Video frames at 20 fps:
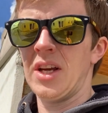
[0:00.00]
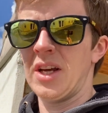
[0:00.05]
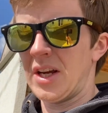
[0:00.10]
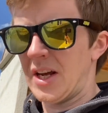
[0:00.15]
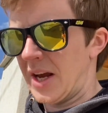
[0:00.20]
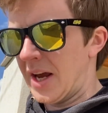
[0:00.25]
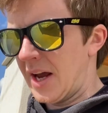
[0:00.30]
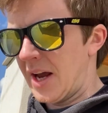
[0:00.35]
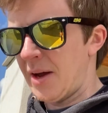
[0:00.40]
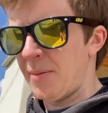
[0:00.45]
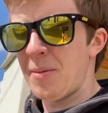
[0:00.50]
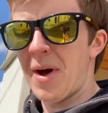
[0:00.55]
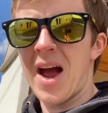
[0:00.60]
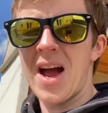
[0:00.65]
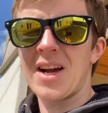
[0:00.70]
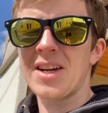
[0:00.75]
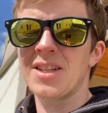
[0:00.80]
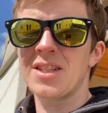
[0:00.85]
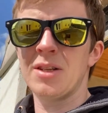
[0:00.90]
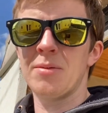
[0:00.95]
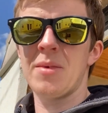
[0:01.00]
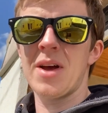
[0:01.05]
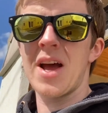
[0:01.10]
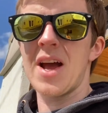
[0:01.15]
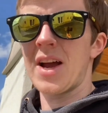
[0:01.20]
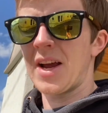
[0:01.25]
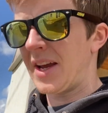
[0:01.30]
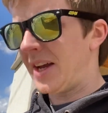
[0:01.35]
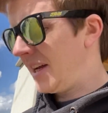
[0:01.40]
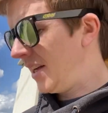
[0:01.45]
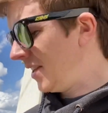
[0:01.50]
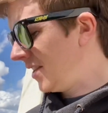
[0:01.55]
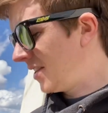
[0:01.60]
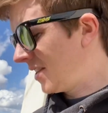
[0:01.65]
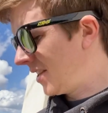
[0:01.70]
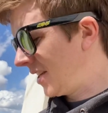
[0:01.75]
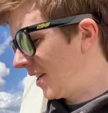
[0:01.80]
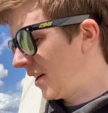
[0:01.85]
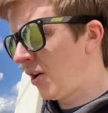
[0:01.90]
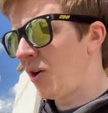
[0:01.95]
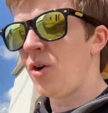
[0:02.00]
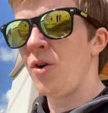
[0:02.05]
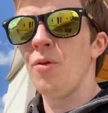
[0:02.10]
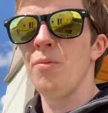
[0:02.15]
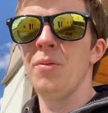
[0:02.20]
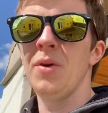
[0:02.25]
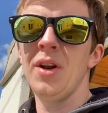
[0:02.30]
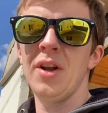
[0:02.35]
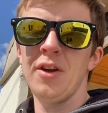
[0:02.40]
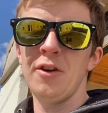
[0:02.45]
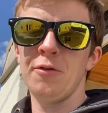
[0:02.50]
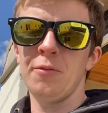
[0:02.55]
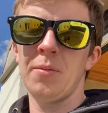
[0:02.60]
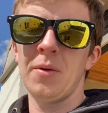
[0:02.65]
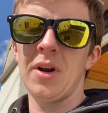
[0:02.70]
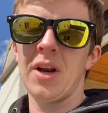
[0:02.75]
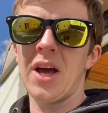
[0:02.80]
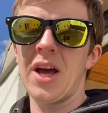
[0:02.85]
um, axle back is unbelievable,